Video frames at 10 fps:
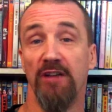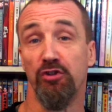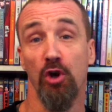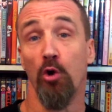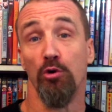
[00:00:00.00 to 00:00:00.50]
and
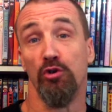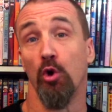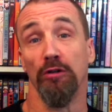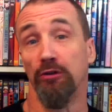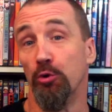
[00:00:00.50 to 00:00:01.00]
show
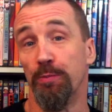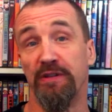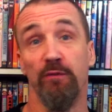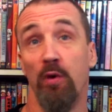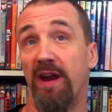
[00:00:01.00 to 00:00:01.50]
short loops
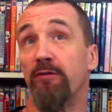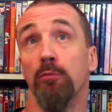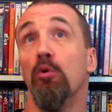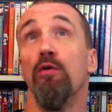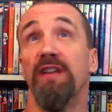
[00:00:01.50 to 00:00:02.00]
of whatever
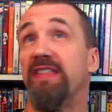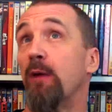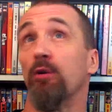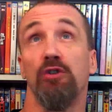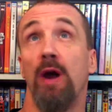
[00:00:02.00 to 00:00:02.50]
movie they
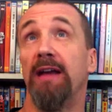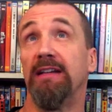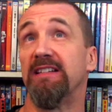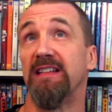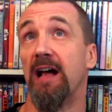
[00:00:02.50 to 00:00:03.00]
were trying
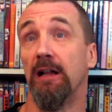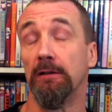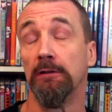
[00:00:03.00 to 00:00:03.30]
to sell.